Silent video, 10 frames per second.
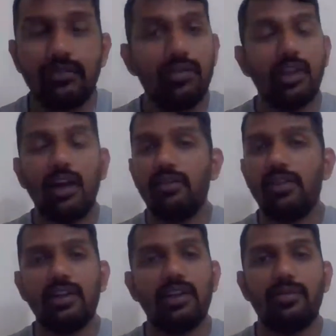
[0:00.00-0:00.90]
without
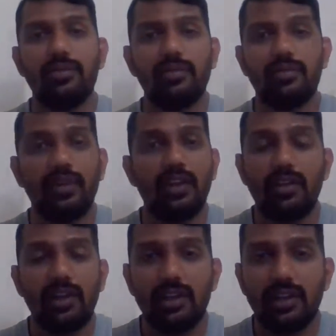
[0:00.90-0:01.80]

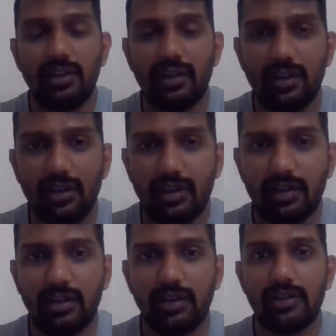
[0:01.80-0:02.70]
any
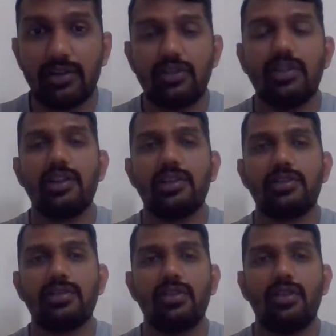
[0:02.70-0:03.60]

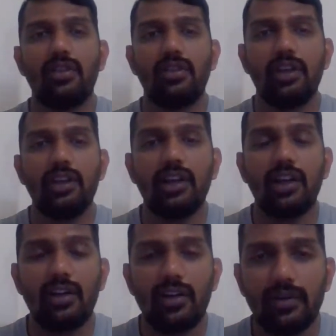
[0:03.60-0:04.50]
stress or any
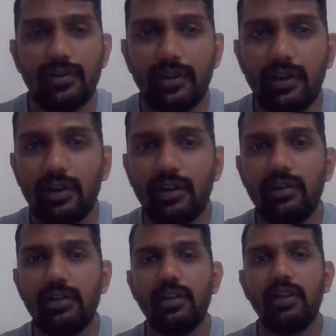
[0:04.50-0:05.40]
kind of
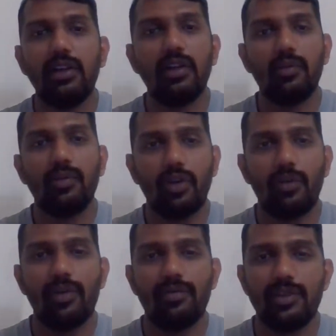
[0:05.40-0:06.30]

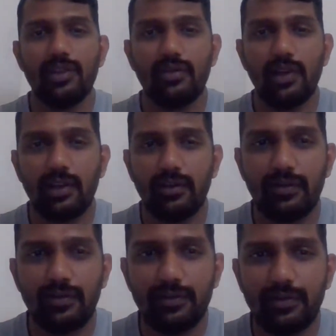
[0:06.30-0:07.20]
problems in
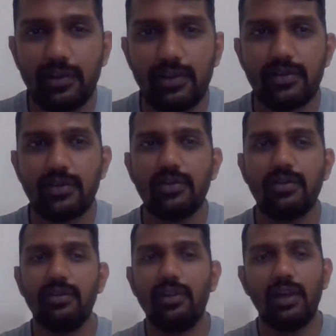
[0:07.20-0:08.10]
life.
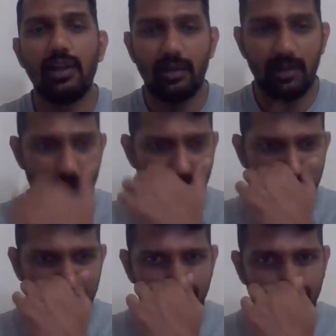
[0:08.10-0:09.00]
So
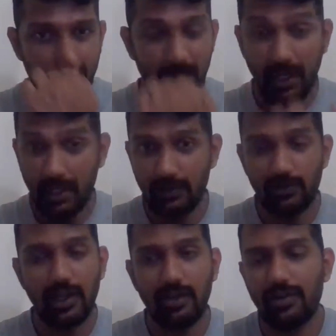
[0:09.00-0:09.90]
respect time. That is
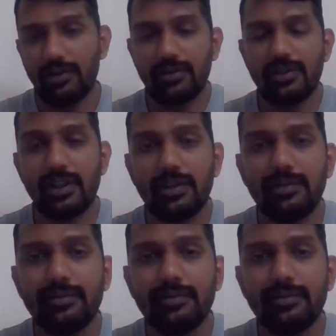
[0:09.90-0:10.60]
what I want to say.